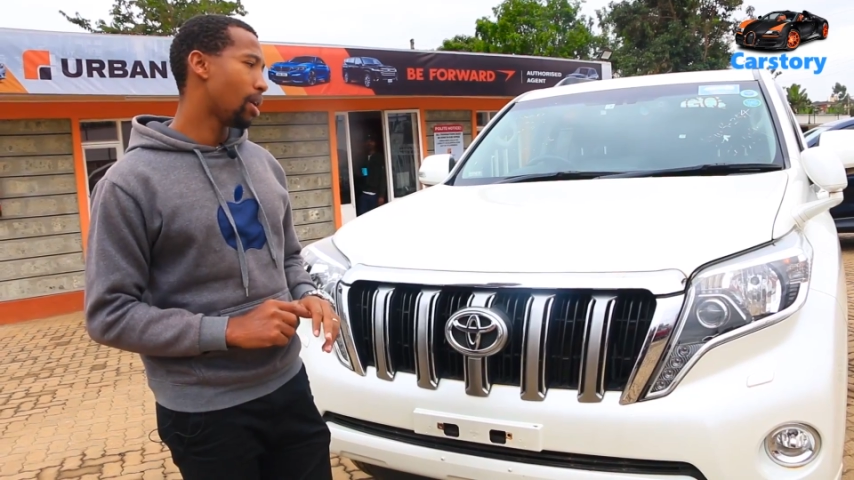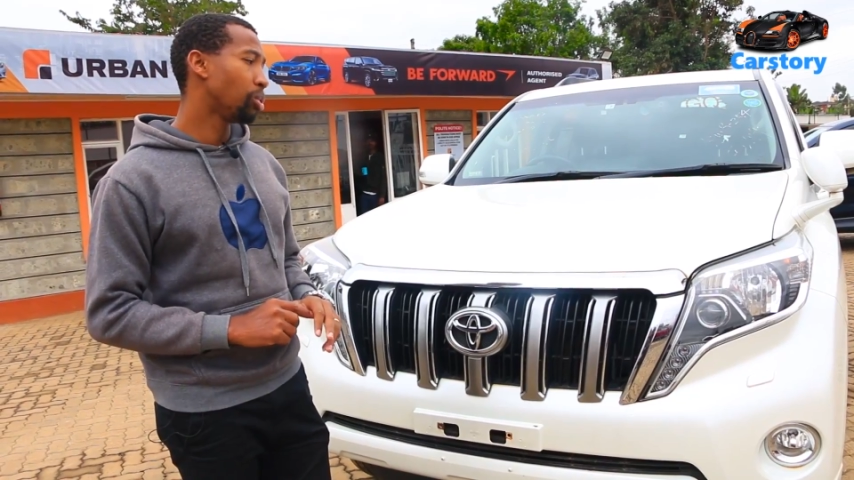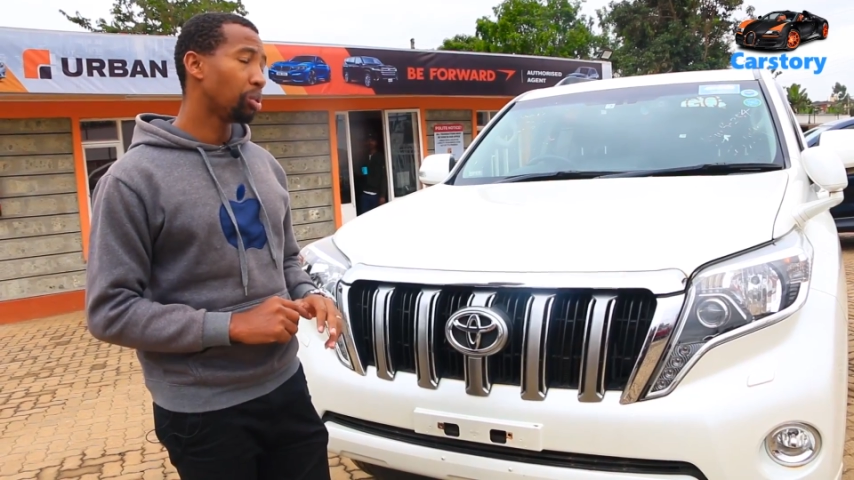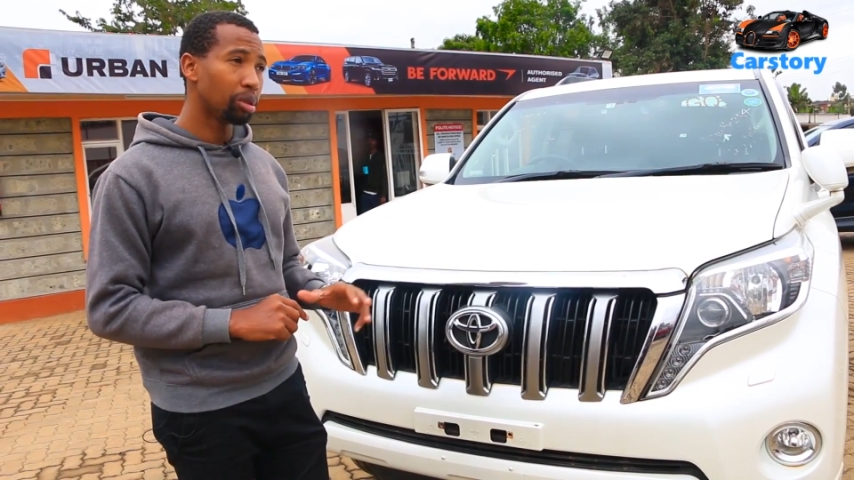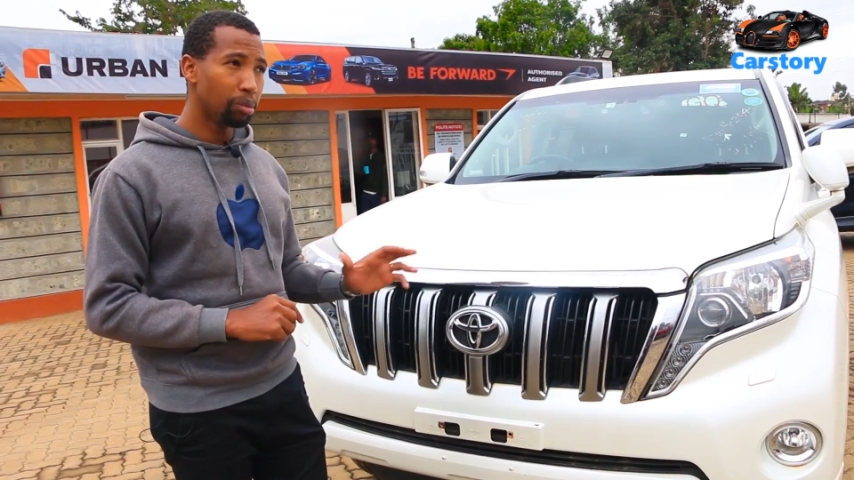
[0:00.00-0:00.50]

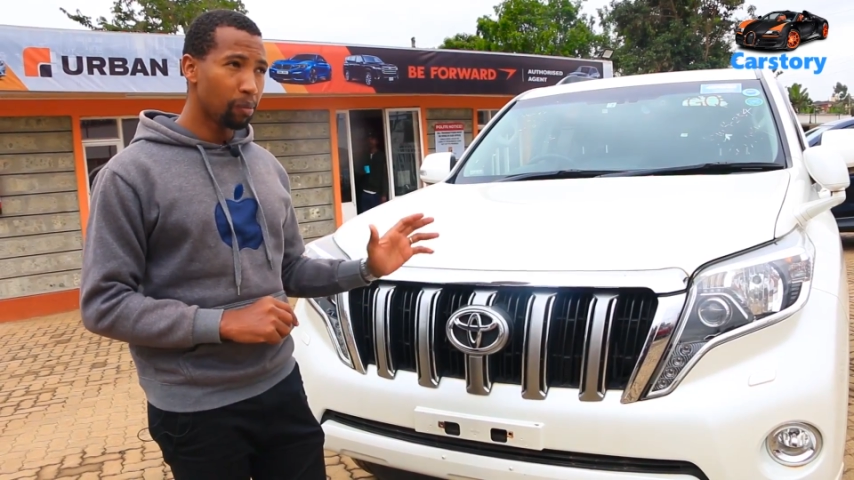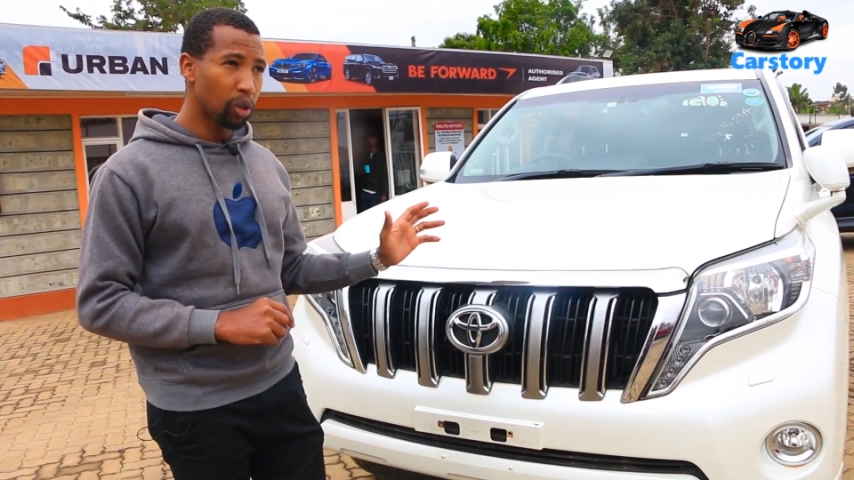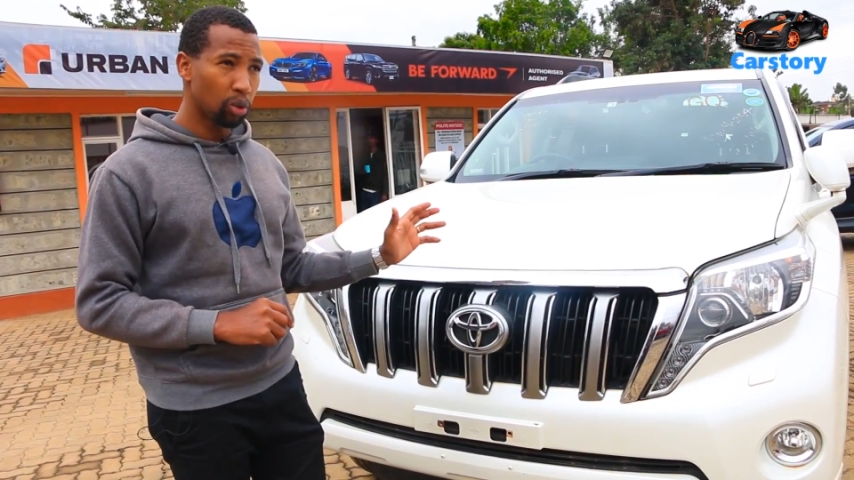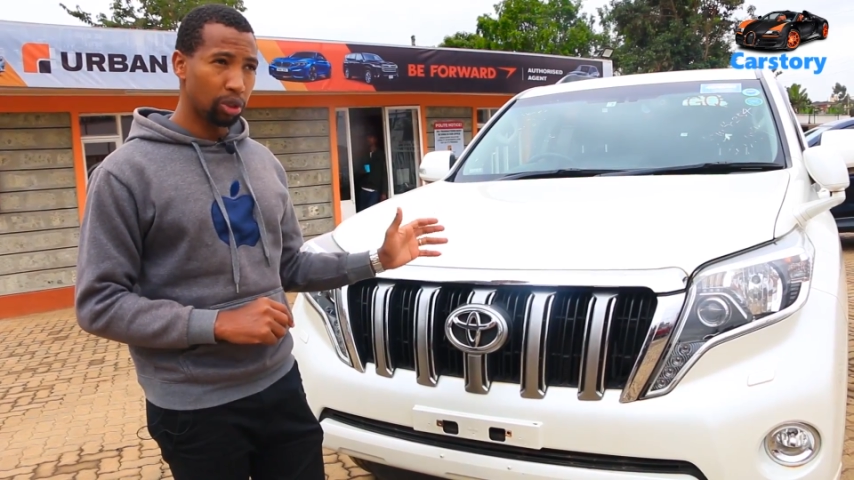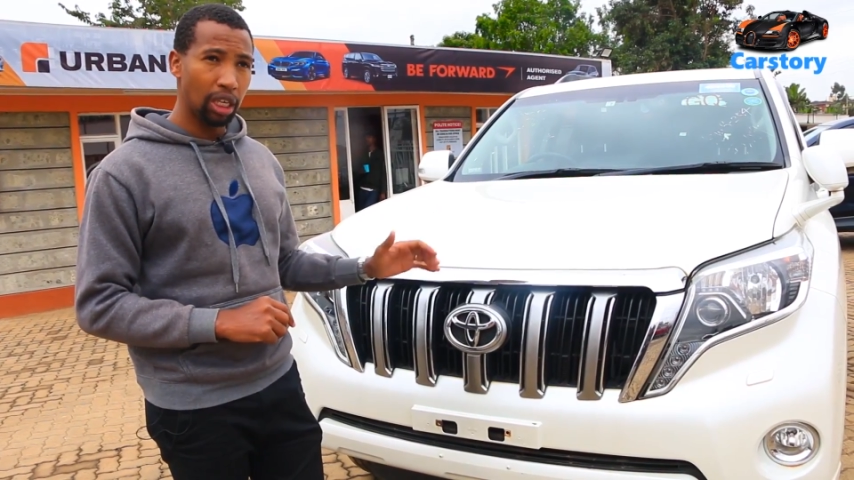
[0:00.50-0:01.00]
We will be able
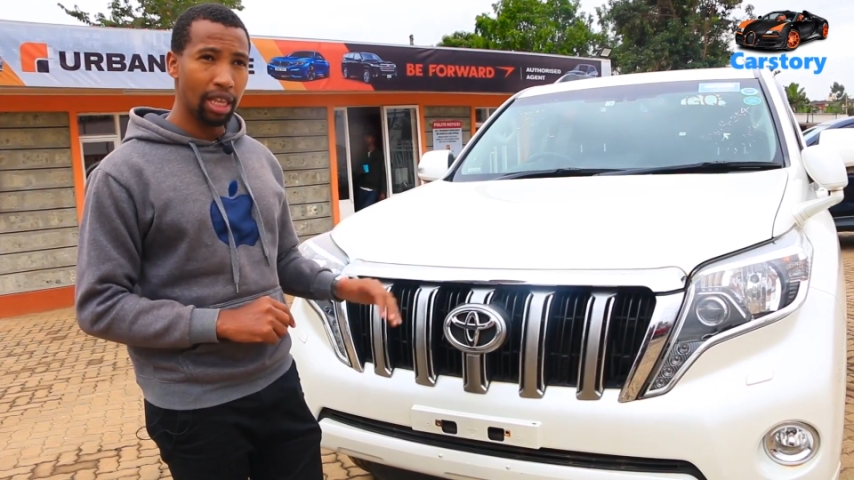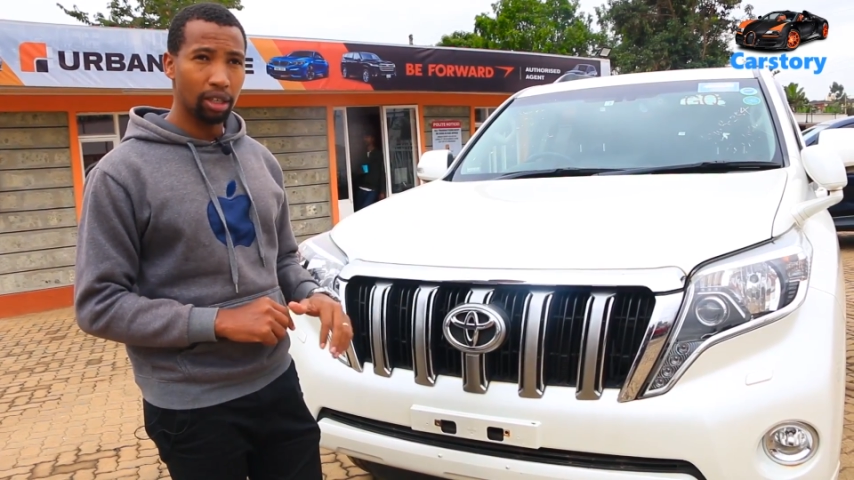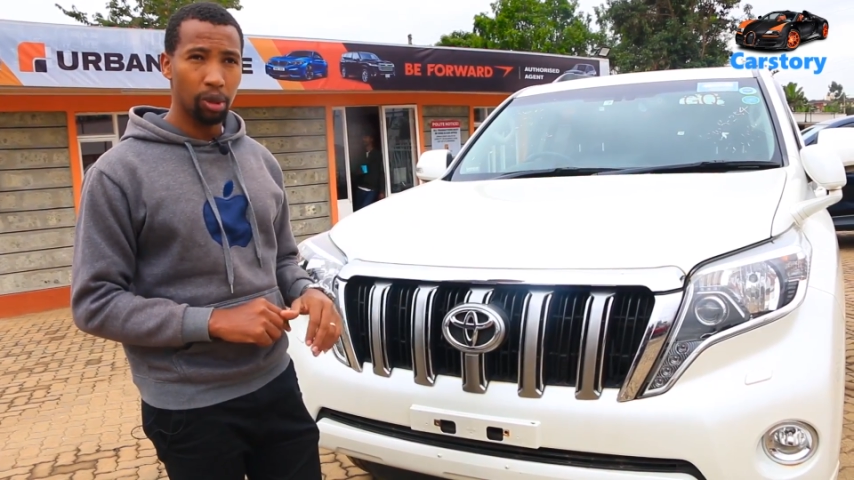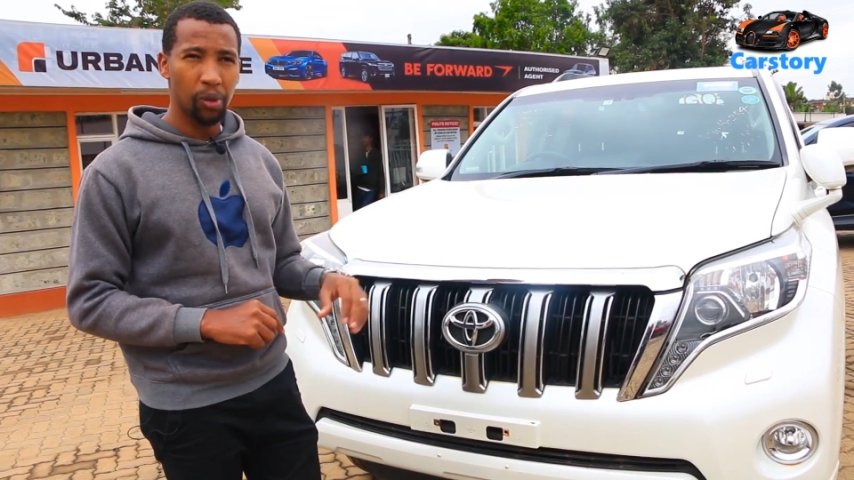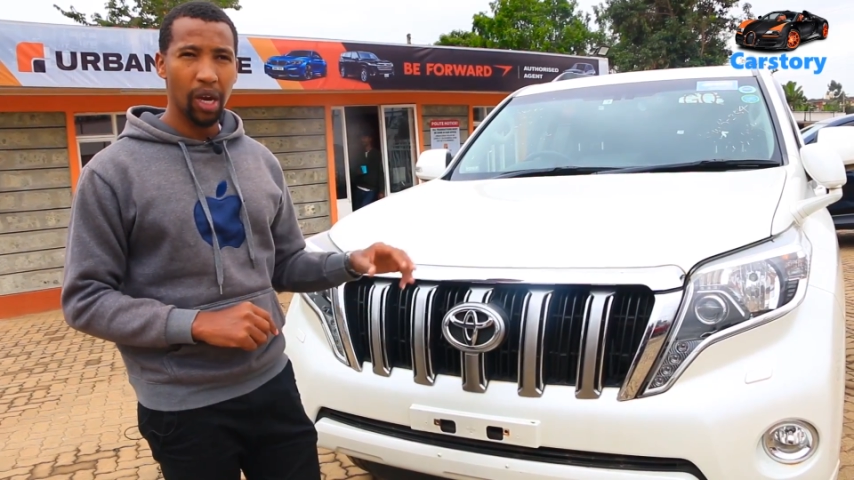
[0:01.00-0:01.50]
to see
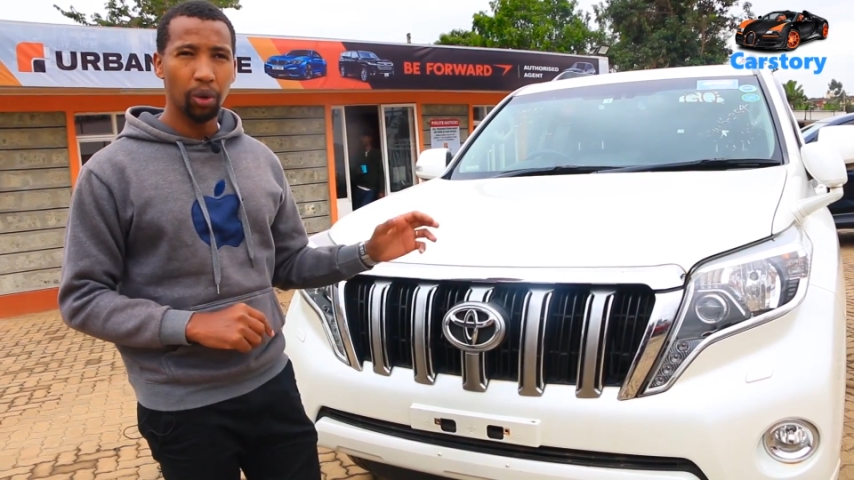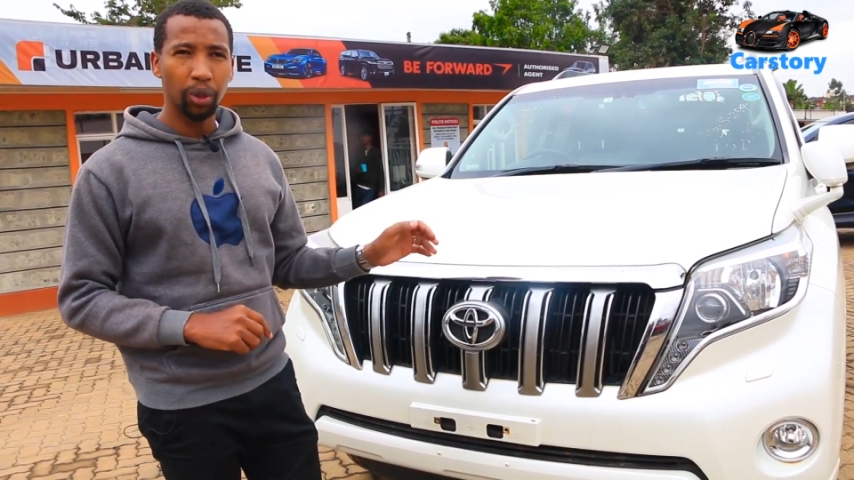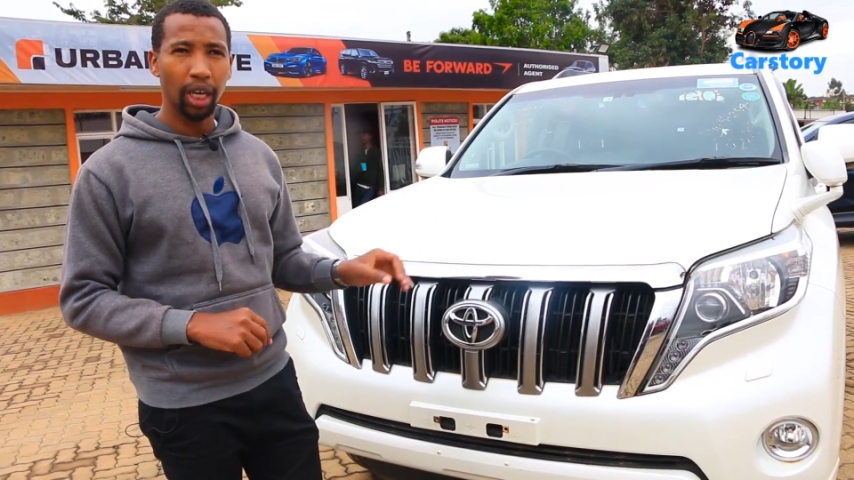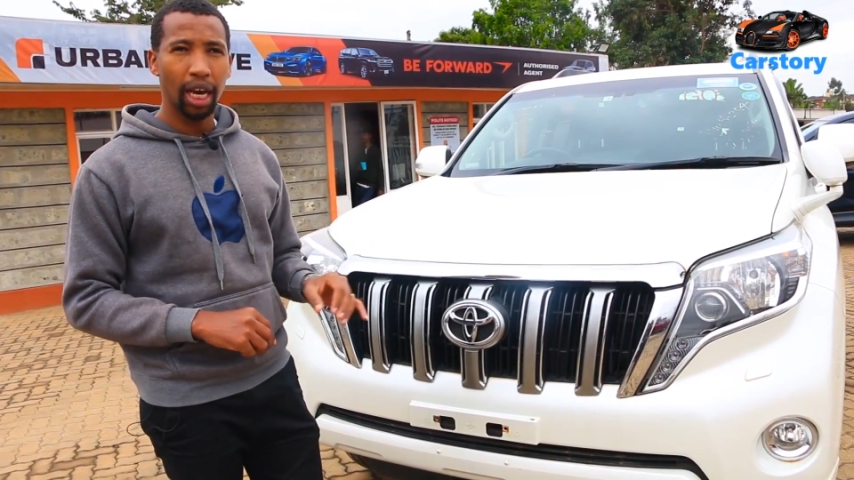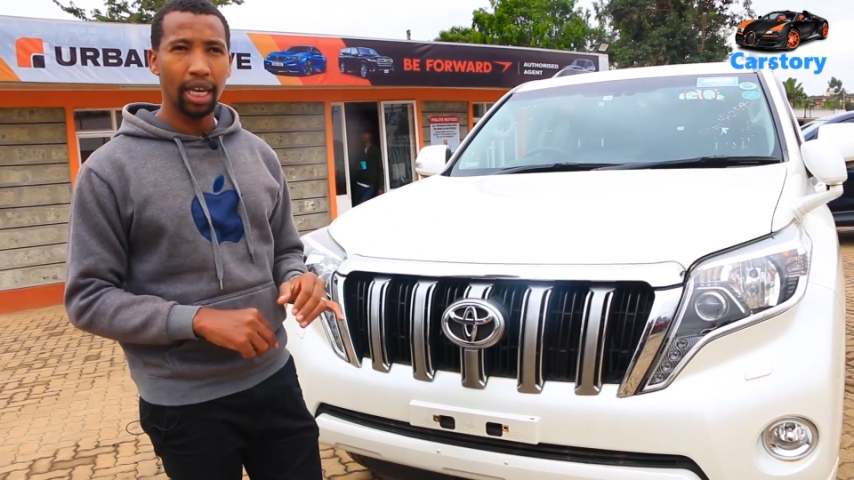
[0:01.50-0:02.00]
that when we are
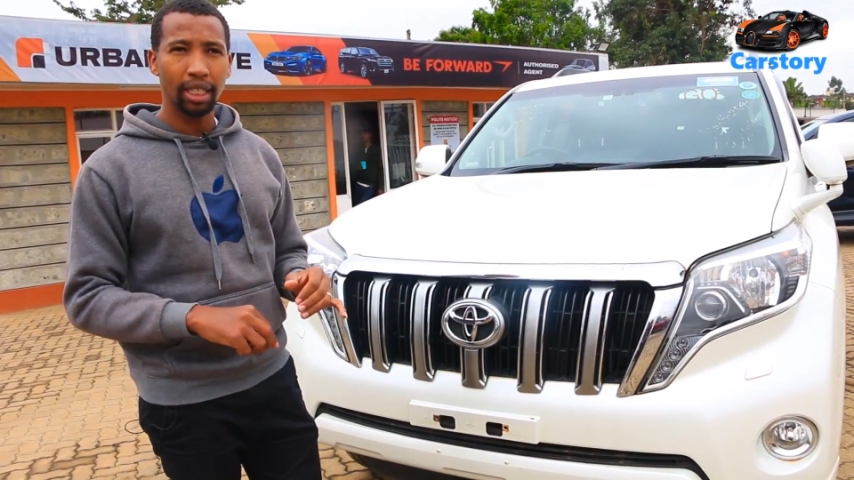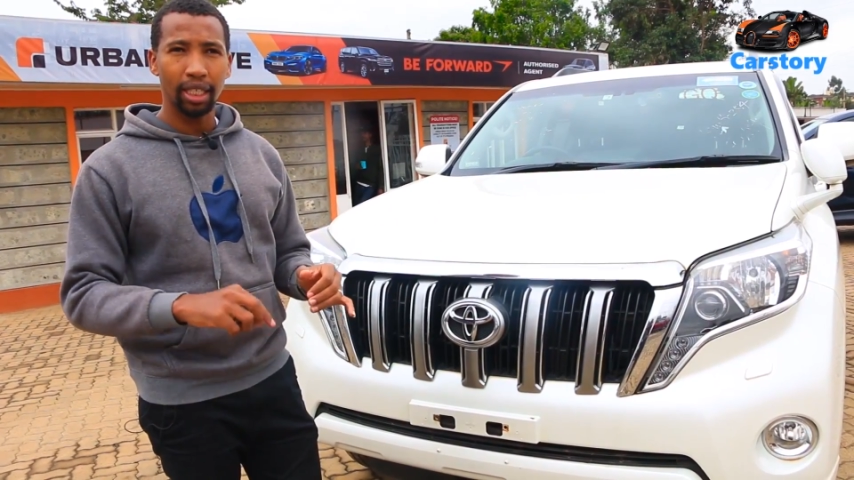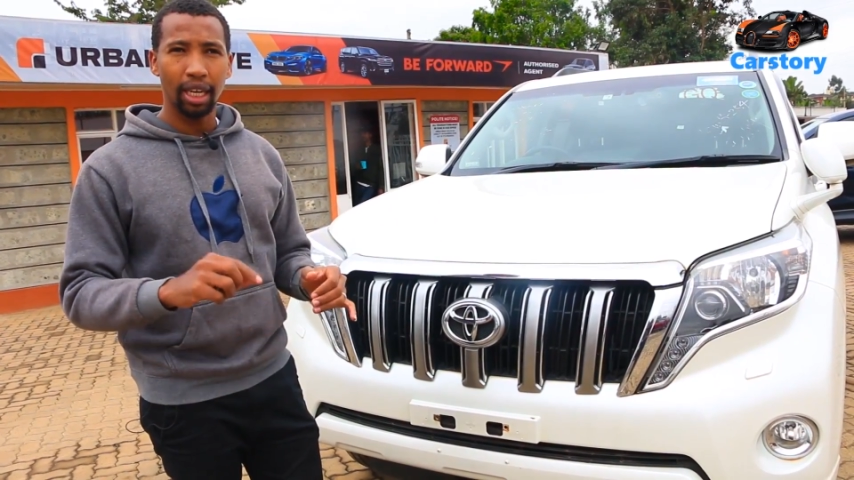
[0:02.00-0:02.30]
looking at